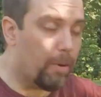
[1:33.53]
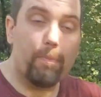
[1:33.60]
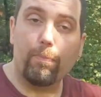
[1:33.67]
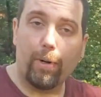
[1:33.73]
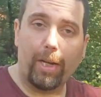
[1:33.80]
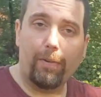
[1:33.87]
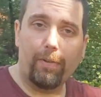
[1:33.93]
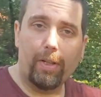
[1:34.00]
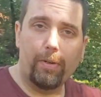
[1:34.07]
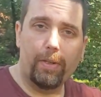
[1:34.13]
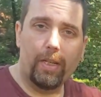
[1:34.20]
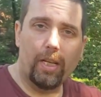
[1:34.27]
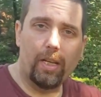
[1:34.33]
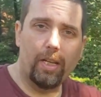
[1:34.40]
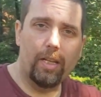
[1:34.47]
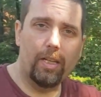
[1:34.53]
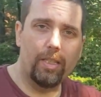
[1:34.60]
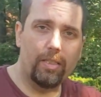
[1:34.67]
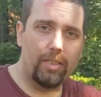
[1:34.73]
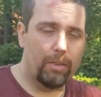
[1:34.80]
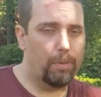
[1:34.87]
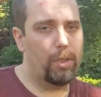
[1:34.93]
brake fluid,
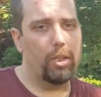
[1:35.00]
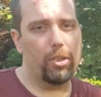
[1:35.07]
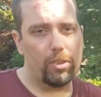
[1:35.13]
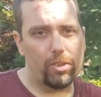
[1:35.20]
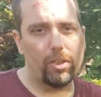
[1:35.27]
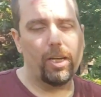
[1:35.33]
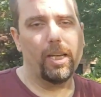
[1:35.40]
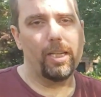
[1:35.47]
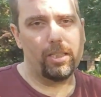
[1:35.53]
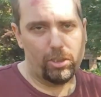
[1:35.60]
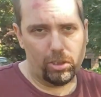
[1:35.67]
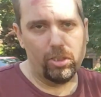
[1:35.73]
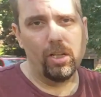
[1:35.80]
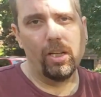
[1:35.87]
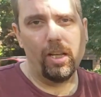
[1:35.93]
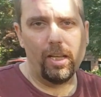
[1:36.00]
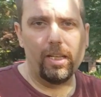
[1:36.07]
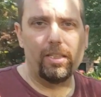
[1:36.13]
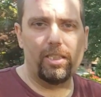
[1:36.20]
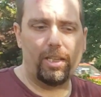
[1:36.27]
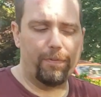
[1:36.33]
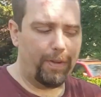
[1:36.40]
see what it looks like,
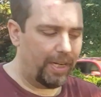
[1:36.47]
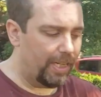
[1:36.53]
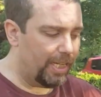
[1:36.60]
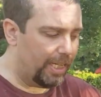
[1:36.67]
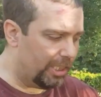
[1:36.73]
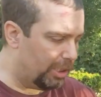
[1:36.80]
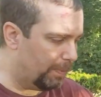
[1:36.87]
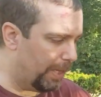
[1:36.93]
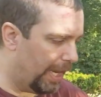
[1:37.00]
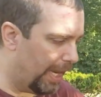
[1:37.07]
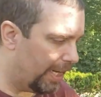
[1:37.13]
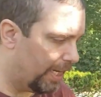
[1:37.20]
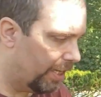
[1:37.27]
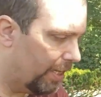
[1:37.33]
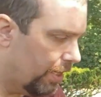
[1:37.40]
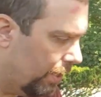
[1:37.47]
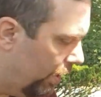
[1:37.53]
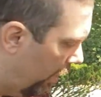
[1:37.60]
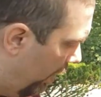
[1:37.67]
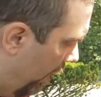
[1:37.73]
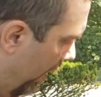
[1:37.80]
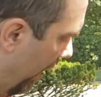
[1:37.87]
see if any needs to be added.
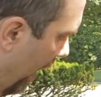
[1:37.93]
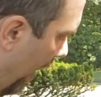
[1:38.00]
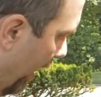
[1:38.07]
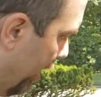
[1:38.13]
I